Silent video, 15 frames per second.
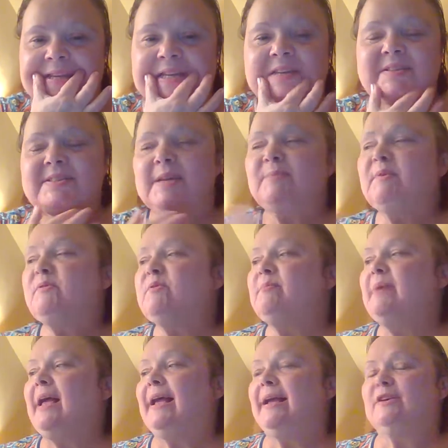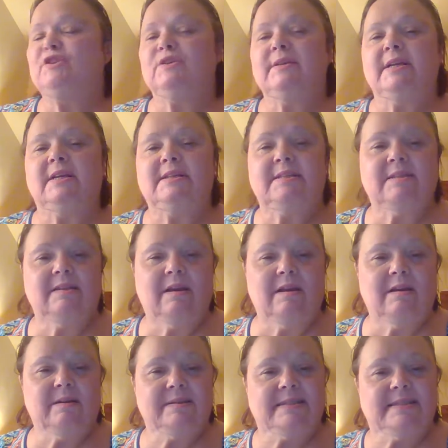Some of them actually
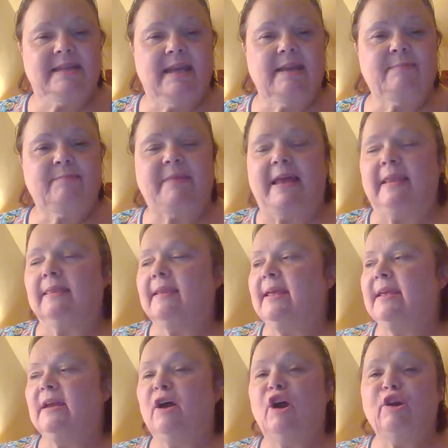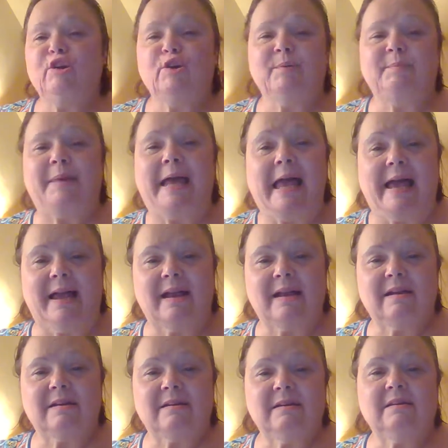say that laying on your
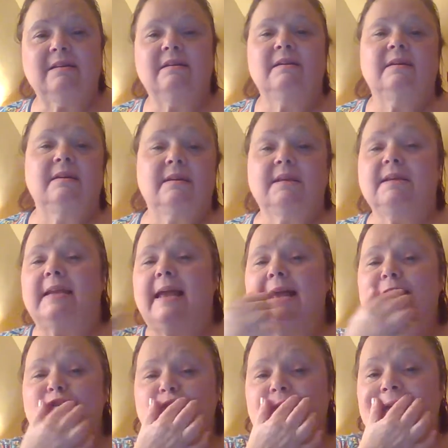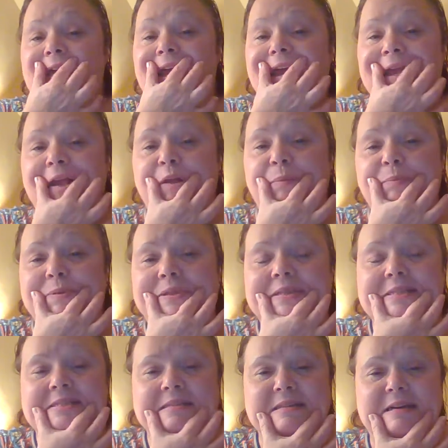back can actually help with
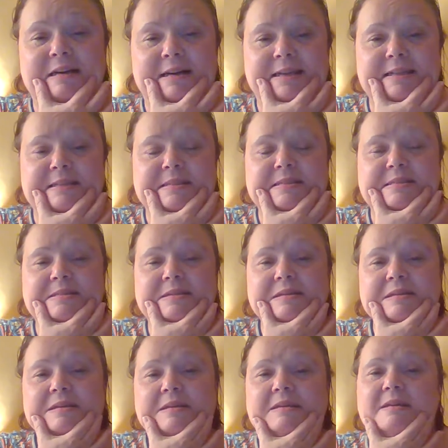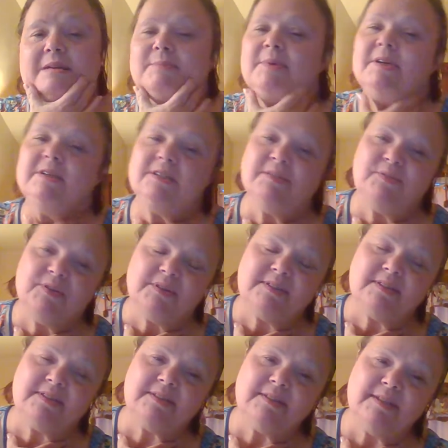these lines. Because if you
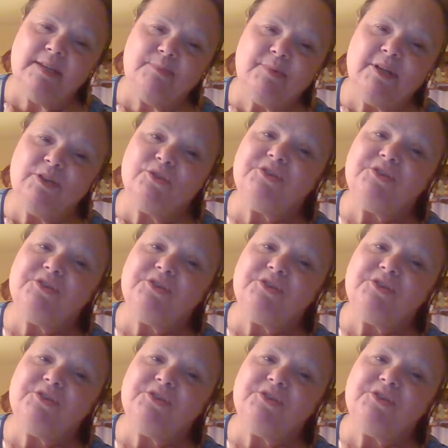sleep on your